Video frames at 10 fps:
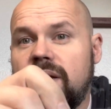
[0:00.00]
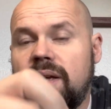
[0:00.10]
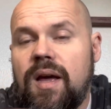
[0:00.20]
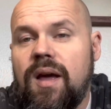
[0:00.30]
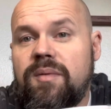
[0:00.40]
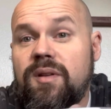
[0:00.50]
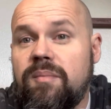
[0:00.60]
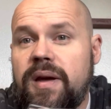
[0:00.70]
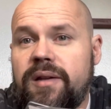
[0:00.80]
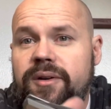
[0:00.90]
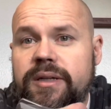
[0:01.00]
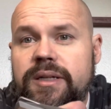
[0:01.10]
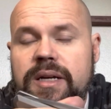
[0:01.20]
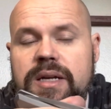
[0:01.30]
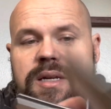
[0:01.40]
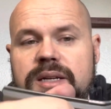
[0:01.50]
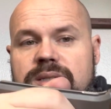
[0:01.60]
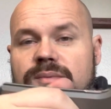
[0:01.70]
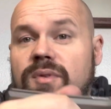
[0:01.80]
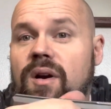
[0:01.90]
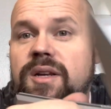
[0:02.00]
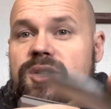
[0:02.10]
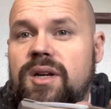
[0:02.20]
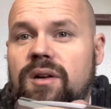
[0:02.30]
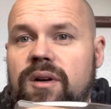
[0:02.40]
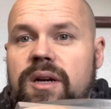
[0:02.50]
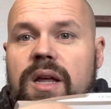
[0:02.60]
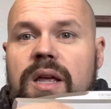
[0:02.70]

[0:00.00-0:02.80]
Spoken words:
Dylan Mallory does some for Artesian Cutlery.